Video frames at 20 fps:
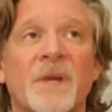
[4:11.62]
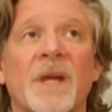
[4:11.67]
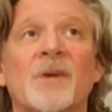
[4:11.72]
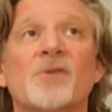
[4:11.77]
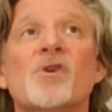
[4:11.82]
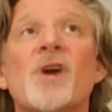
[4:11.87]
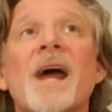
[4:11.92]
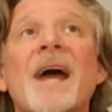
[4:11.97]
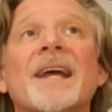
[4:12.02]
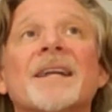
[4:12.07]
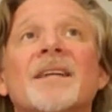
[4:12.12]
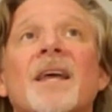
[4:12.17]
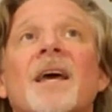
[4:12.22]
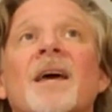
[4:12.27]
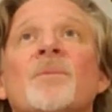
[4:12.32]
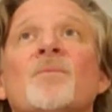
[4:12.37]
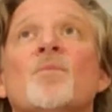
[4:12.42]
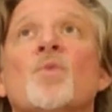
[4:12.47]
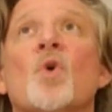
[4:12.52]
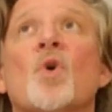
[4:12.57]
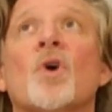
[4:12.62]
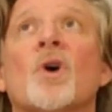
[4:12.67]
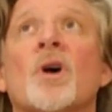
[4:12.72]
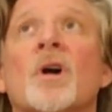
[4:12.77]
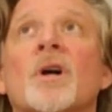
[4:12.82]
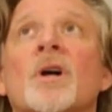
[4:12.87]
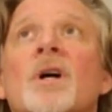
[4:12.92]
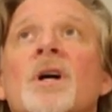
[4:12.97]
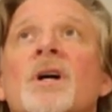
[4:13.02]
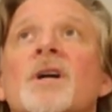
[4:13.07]
erect and
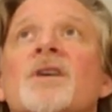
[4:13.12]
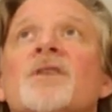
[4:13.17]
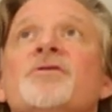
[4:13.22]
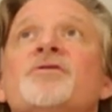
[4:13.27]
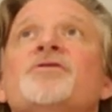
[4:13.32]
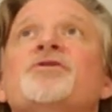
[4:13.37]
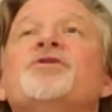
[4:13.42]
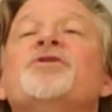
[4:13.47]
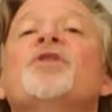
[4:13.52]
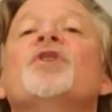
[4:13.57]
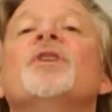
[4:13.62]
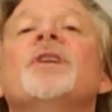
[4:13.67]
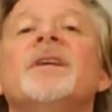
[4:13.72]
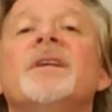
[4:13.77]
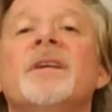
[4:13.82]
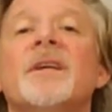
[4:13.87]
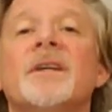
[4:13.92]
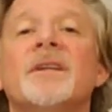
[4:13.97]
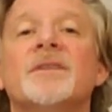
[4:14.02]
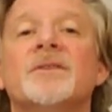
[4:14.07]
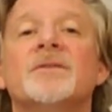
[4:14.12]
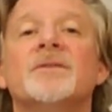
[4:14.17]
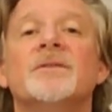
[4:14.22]
more fully